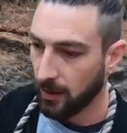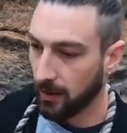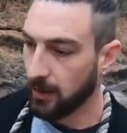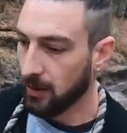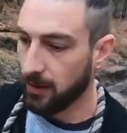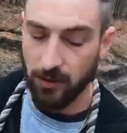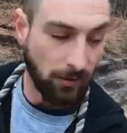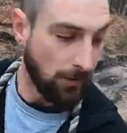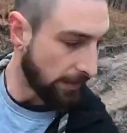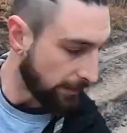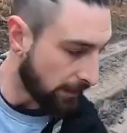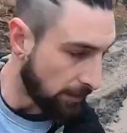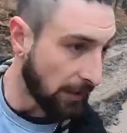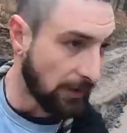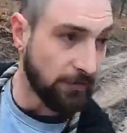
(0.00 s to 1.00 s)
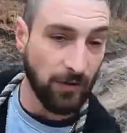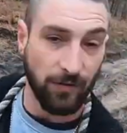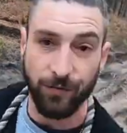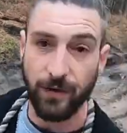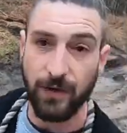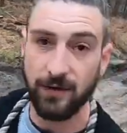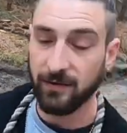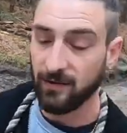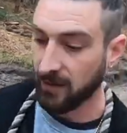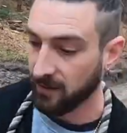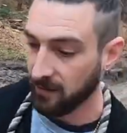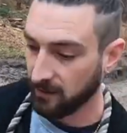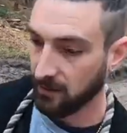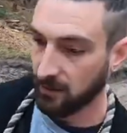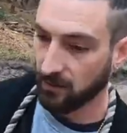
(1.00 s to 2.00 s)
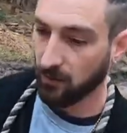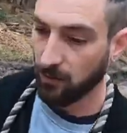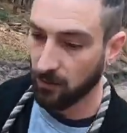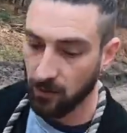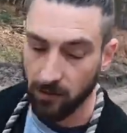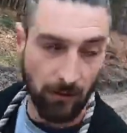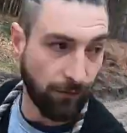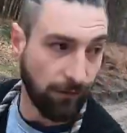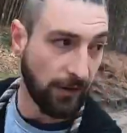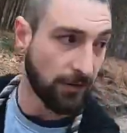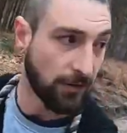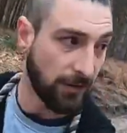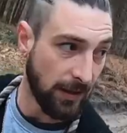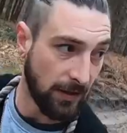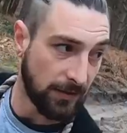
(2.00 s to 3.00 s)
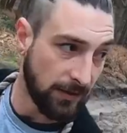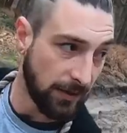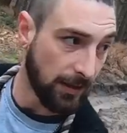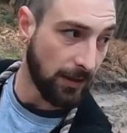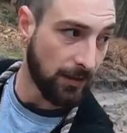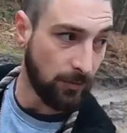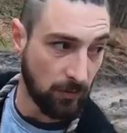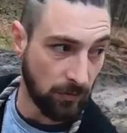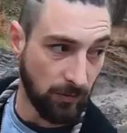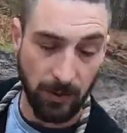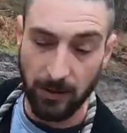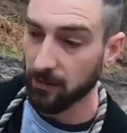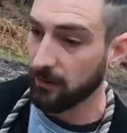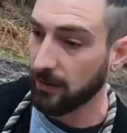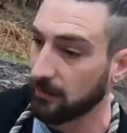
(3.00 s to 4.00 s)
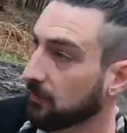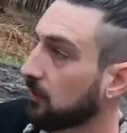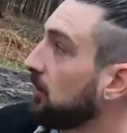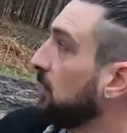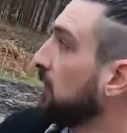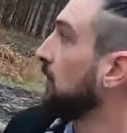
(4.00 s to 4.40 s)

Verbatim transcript: and you'll end up having a fantastic dog. Fantastic animal to be around.